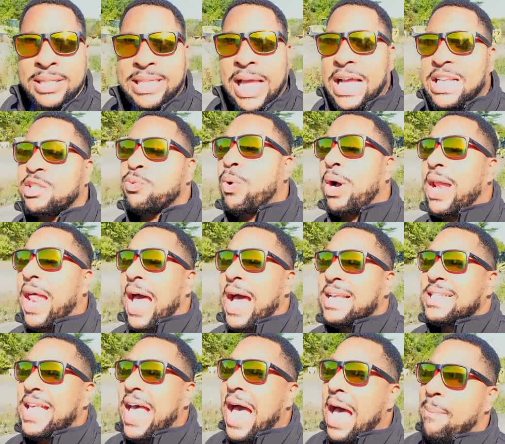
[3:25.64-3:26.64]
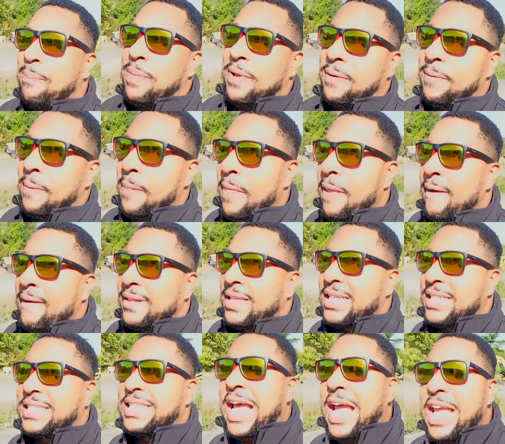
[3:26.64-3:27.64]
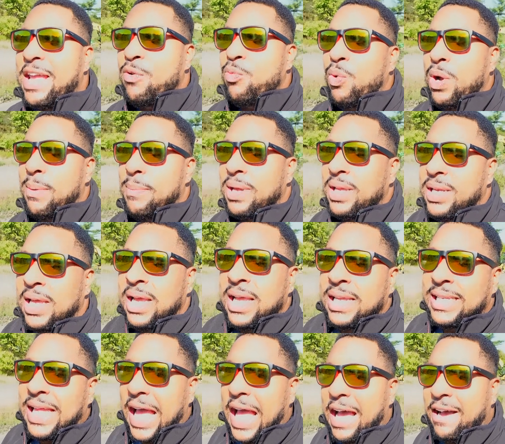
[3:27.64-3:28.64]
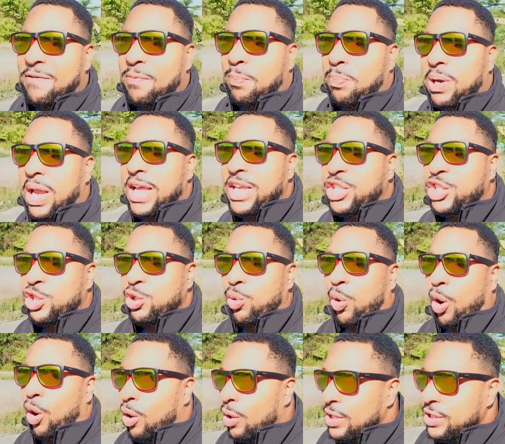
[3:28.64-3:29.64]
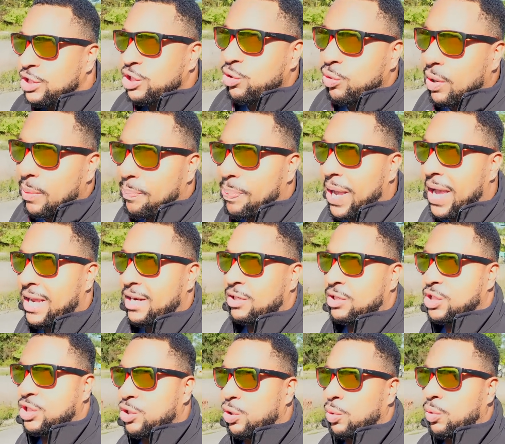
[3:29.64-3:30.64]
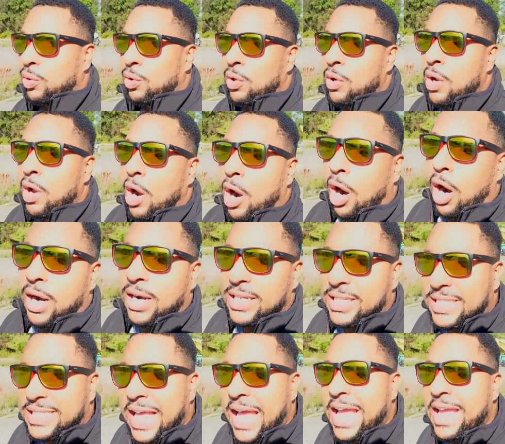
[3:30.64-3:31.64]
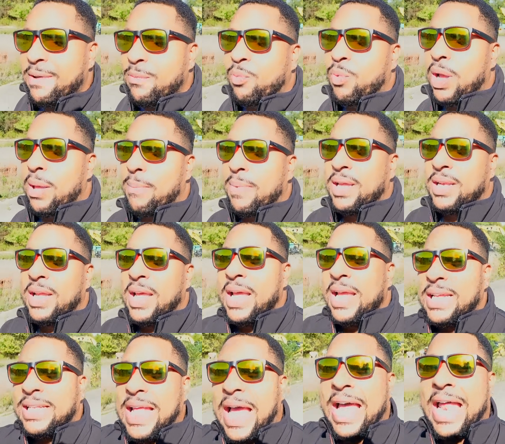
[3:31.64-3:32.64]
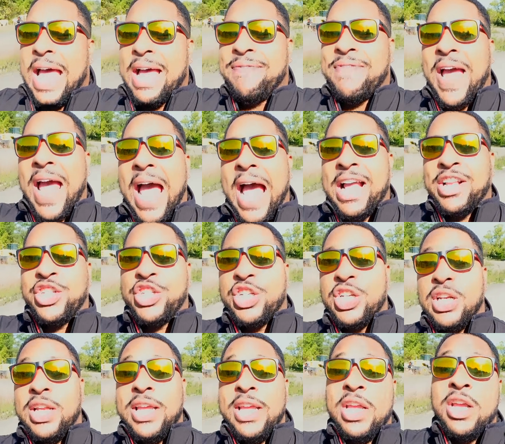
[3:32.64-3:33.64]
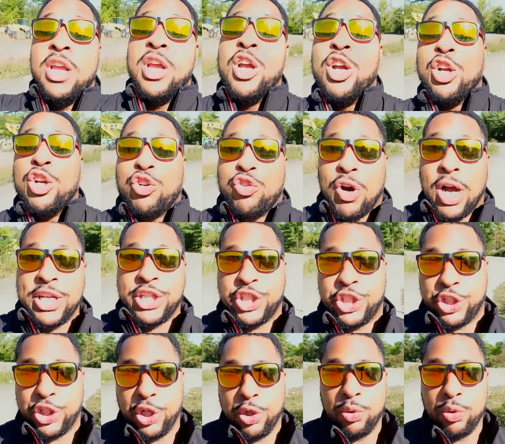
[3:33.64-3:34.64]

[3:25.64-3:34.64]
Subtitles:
That's what has happened. The same women that have placed you onto a pedestal are the same women that have actually crutched